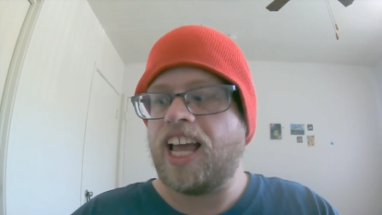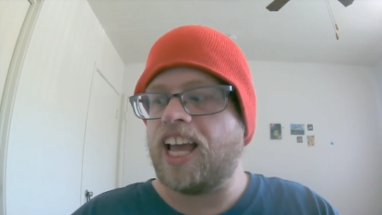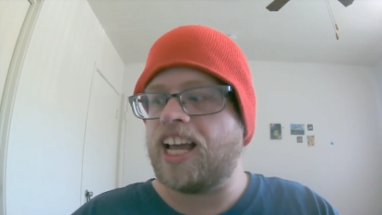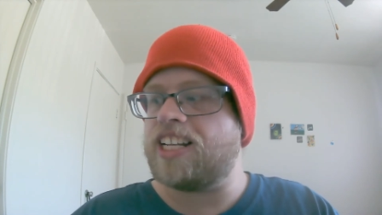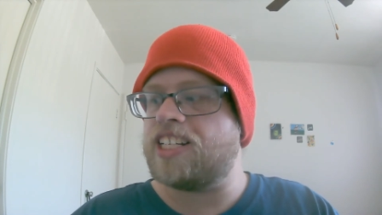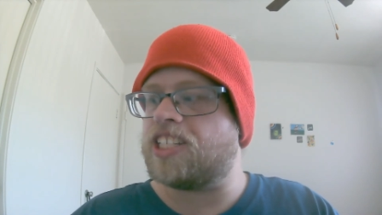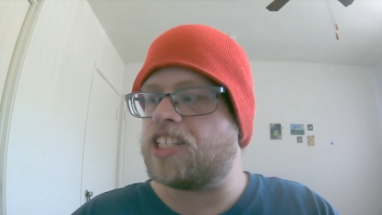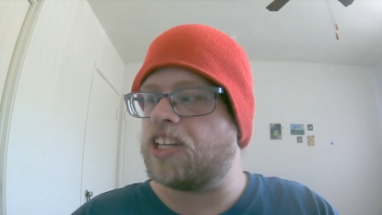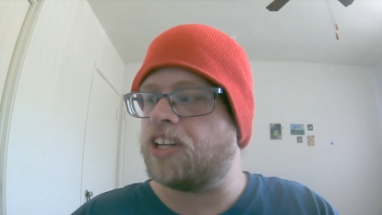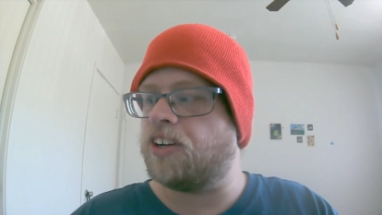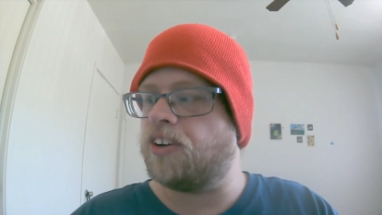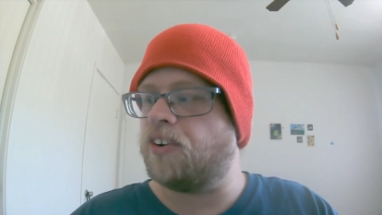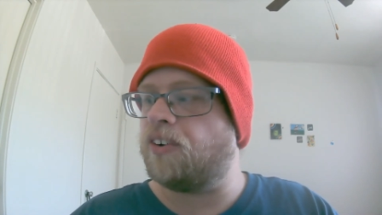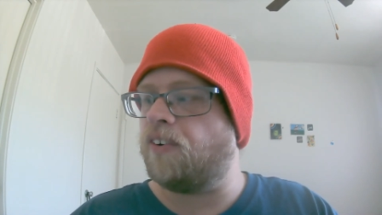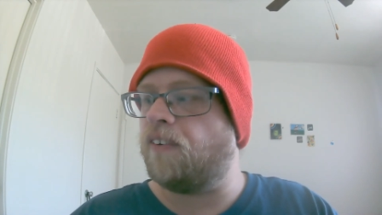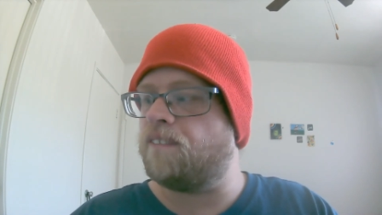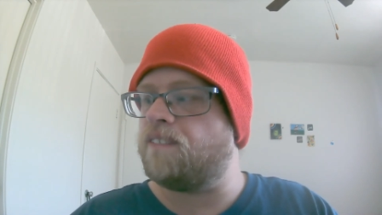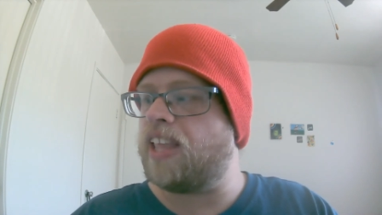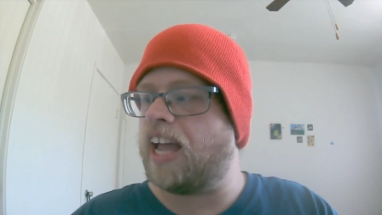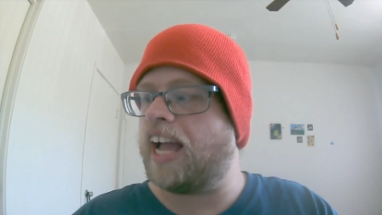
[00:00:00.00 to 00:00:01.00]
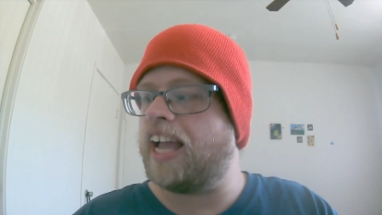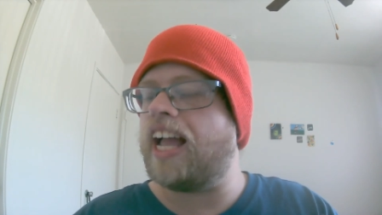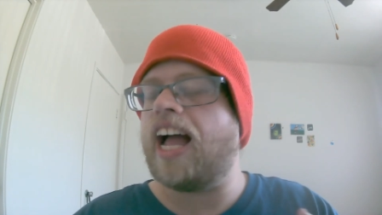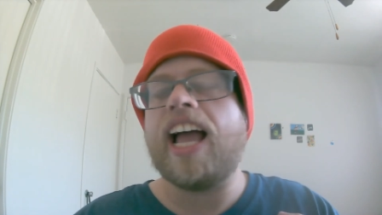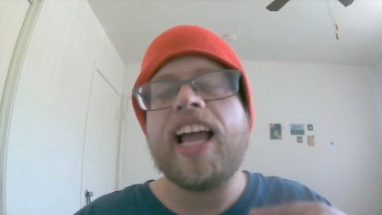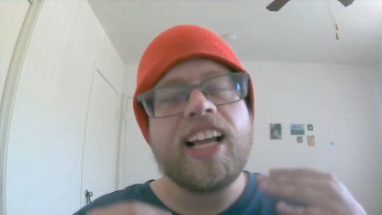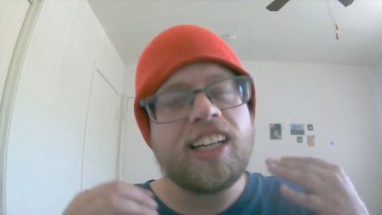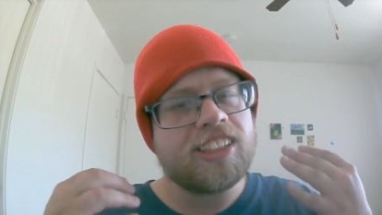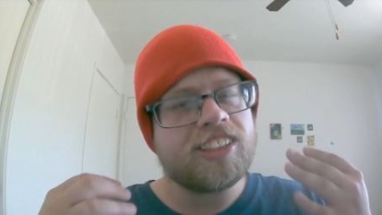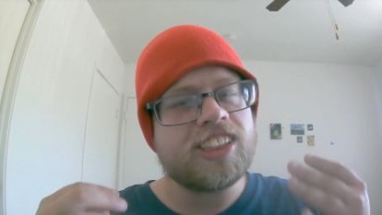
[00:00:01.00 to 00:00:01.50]
And so I,
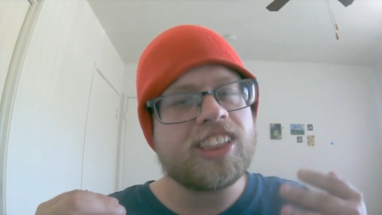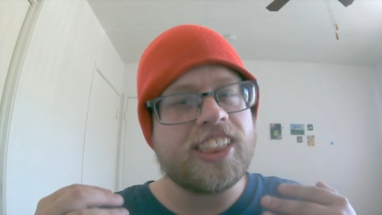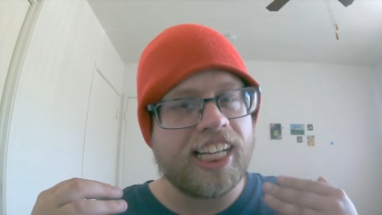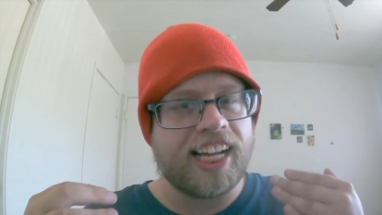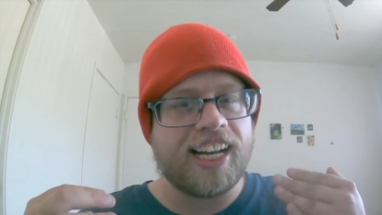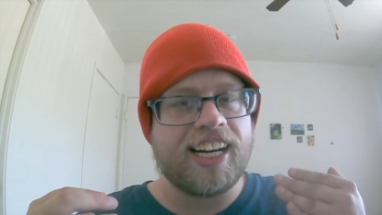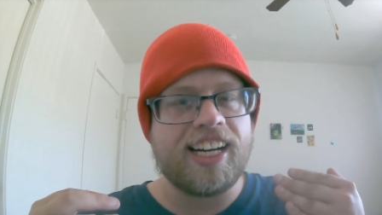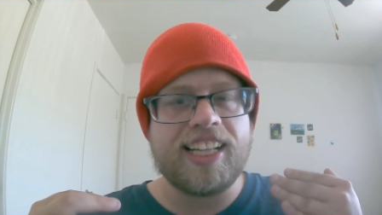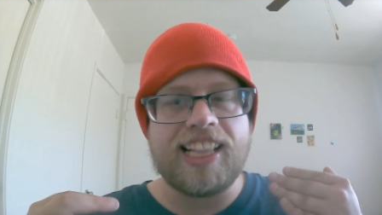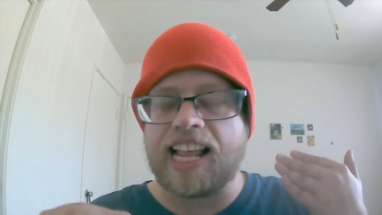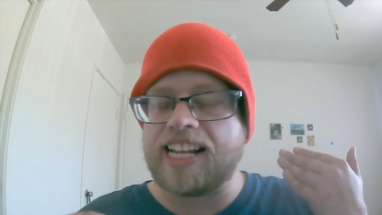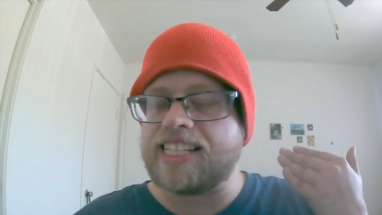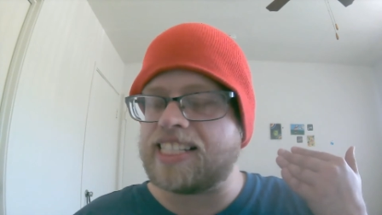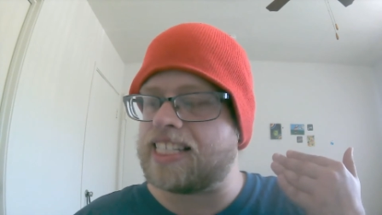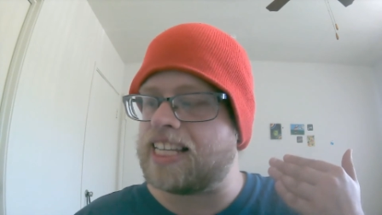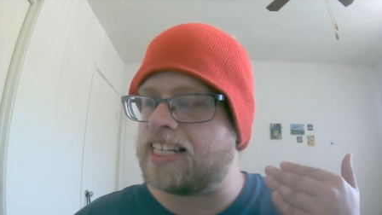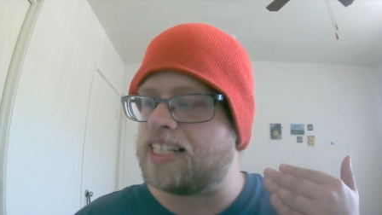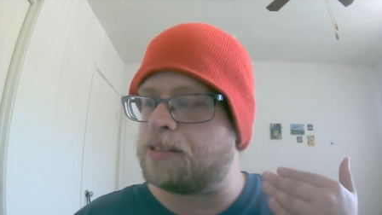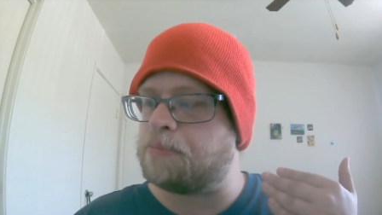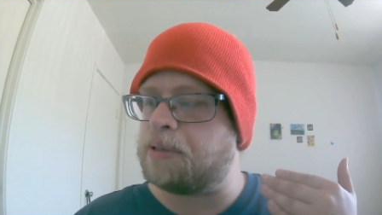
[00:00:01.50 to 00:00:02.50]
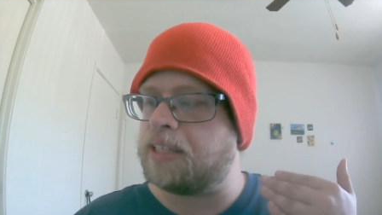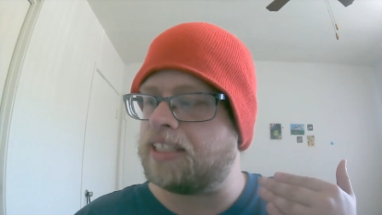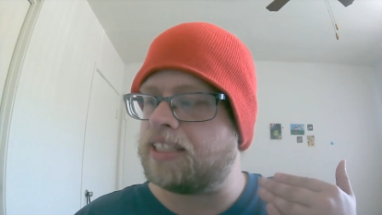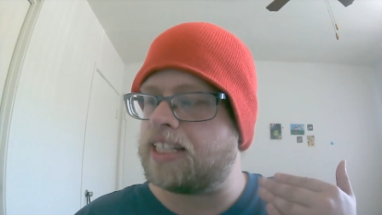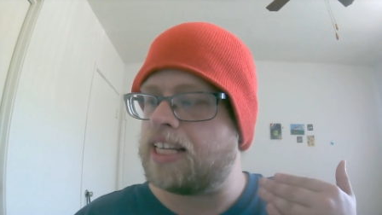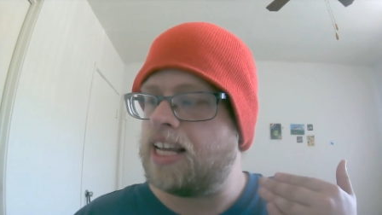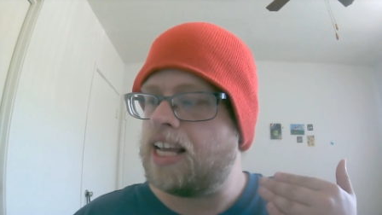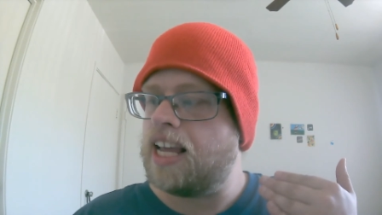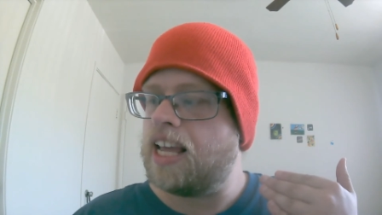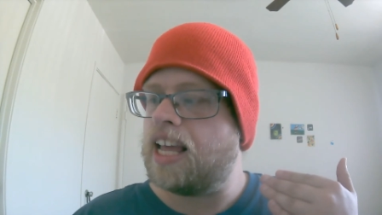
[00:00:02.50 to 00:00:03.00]
I understand that sentiment,